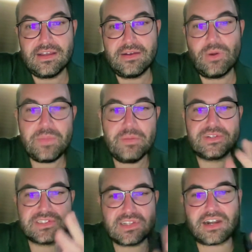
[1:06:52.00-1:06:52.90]
When people
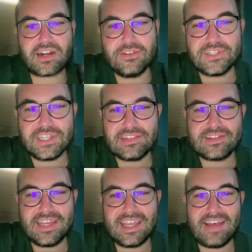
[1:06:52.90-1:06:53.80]
start using it,
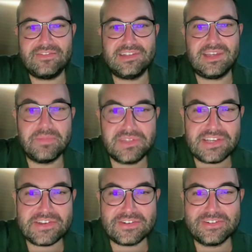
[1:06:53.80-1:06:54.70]
they have the
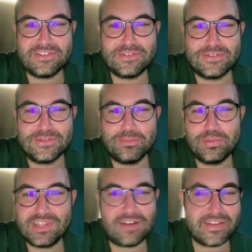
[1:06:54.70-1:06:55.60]
temptation to
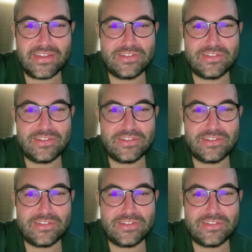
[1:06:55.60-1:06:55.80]
put everything